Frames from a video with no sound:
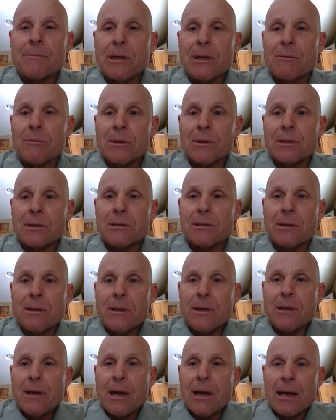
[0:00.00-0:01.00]
It was
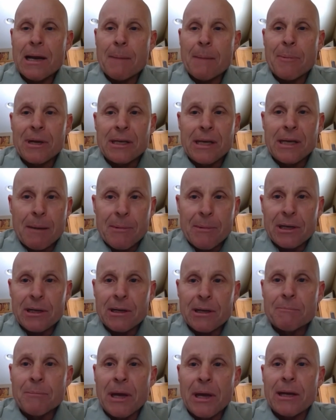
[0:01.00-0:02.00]
an epidemic
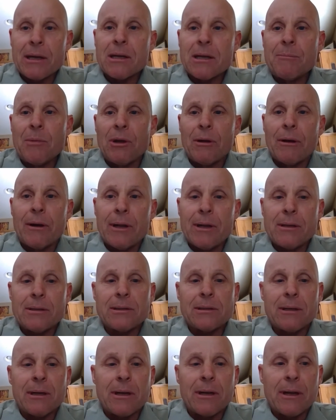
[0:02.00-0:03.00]
in many
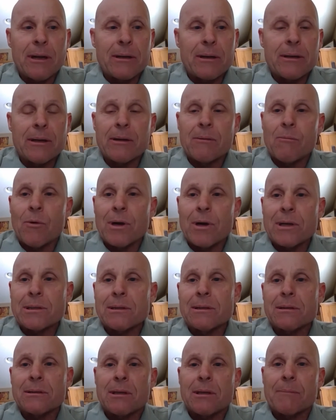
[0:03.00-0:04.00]
communities, and it
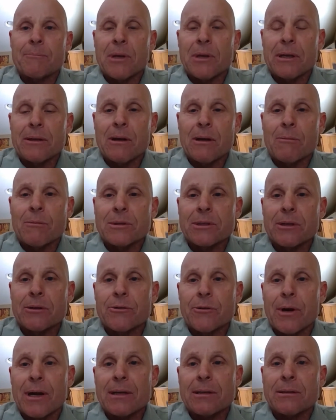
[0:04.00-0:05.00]
wasn't something that was
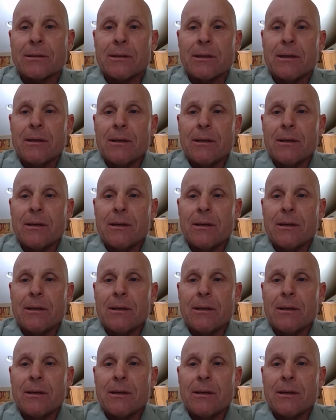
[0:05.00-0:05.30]
addressed